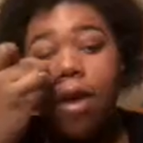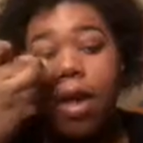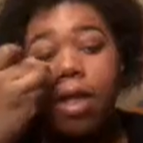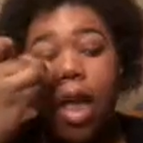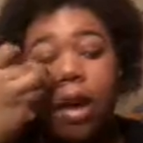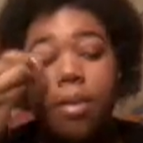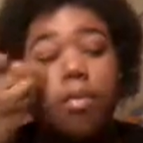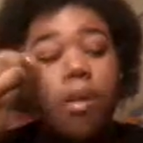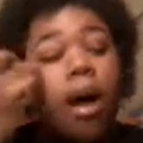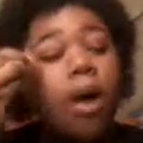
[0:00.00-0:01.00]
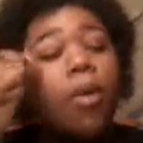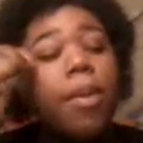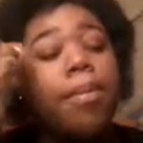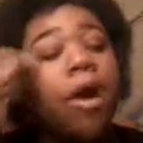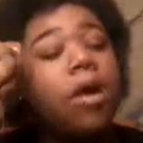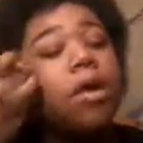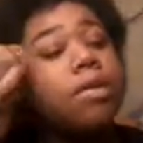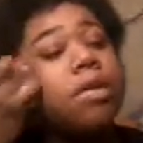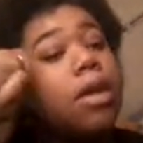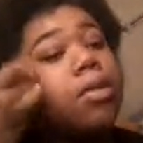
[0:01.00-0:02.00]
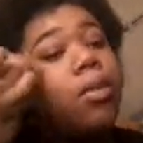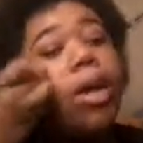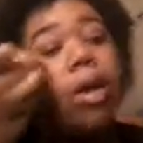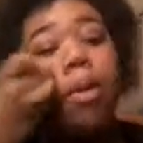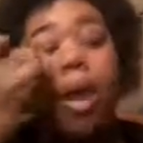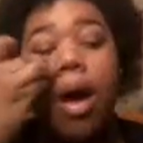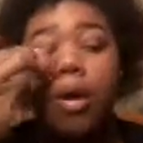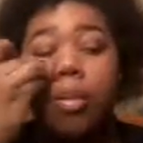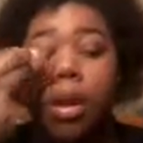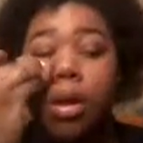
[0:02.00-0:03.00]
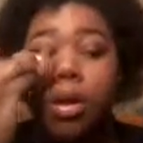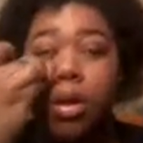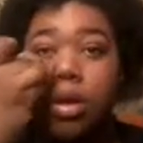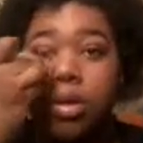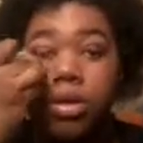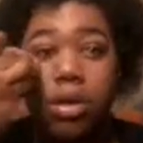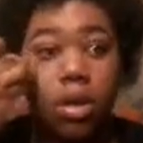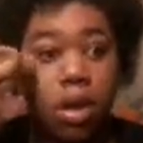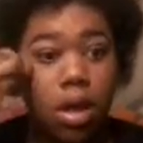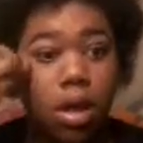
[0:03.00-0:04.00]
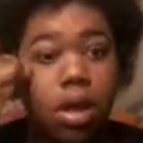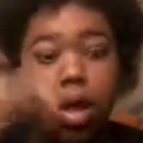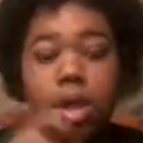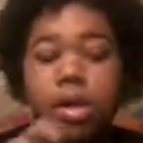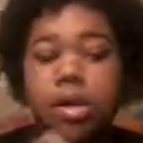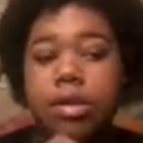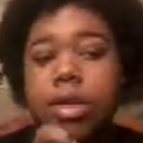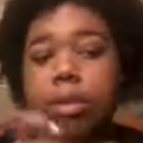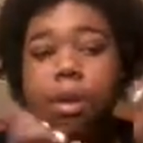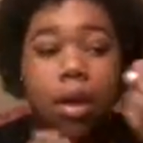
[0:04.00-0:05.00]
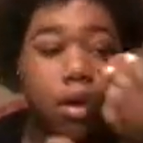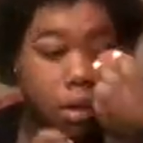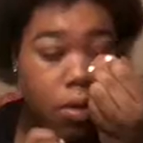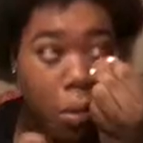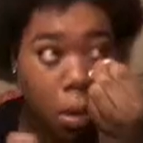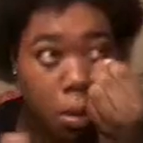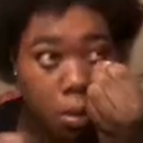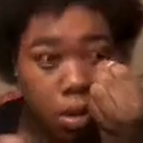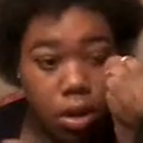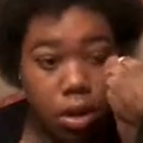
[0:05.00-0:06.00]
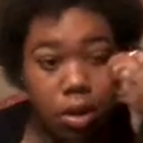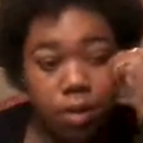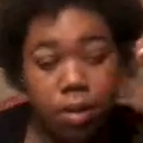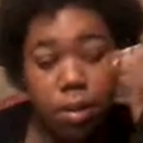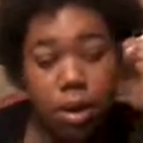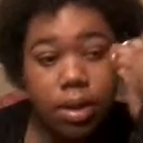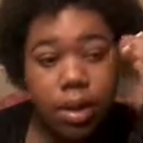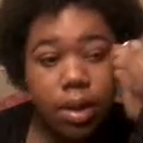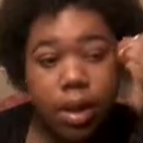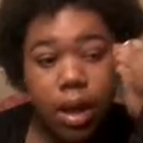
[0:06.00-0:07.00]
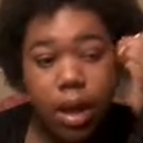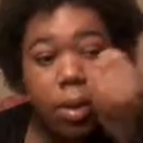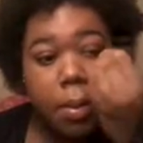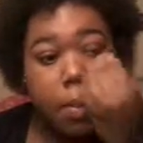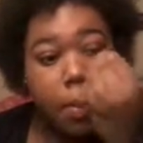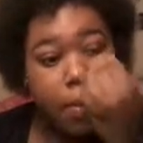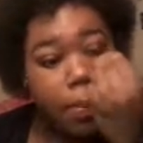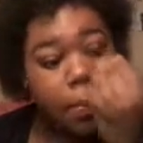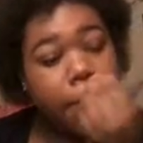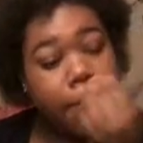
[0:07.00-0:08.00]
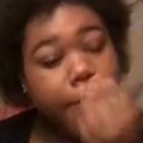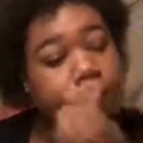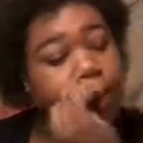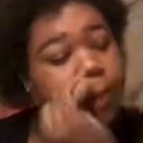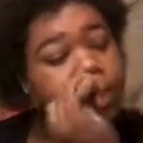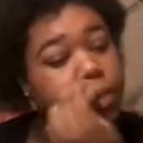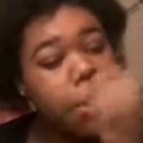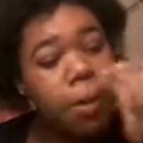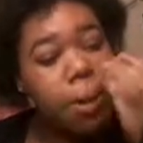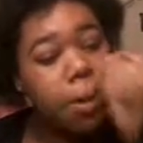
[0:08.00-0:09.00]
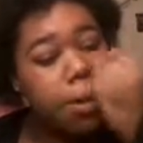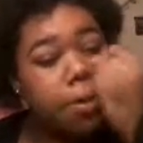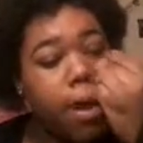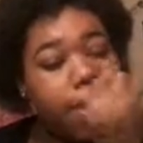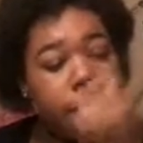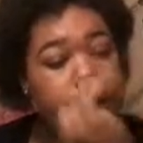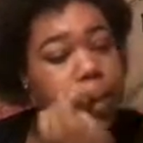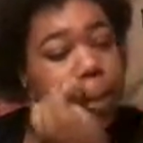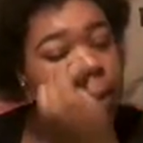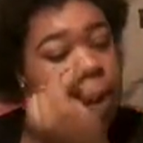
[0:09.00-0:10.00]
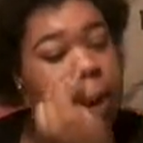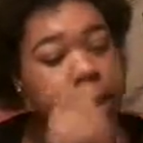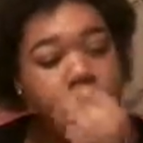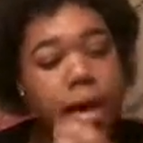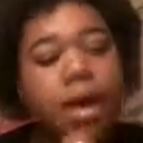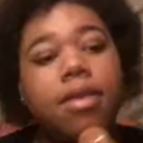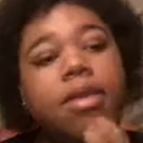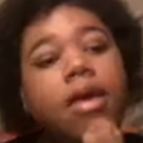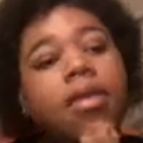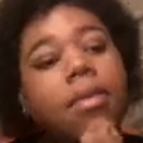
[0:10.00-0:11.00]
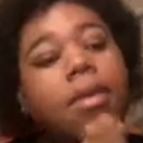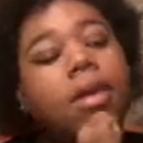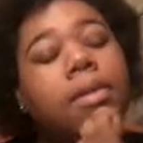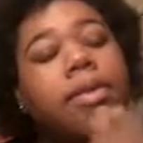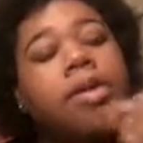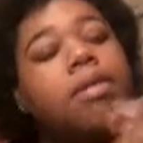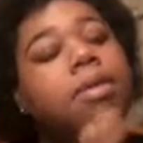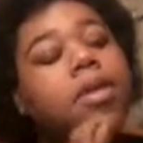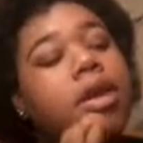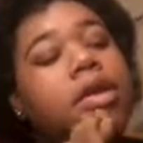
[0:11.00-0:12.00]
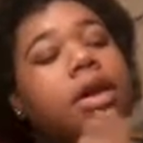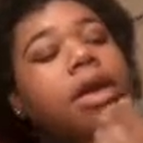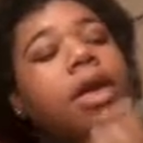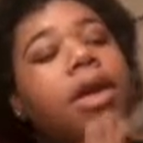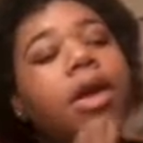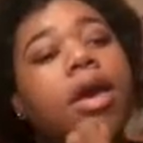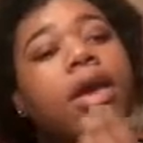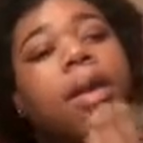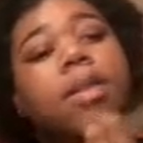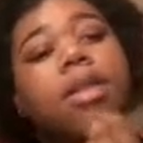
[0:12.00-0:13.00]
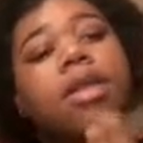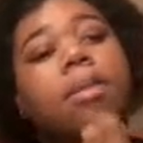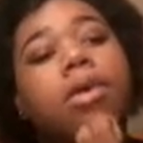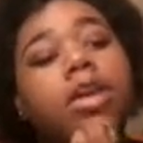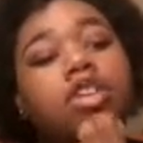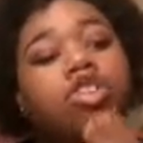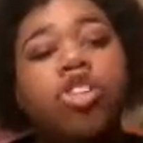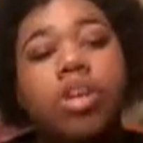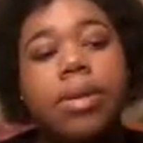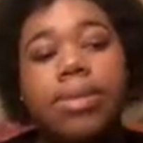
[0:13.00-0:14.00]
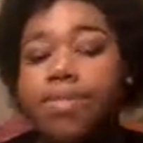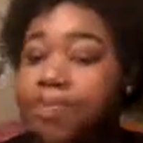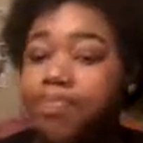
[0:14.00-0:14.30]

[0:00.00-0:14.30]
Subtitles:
like a lot of Broadway products and Wet and Wild products because their products work really good for my skin type. I'm gonna drag some of it down here because I still got some on the beauty blender, and I'll put some on the chin.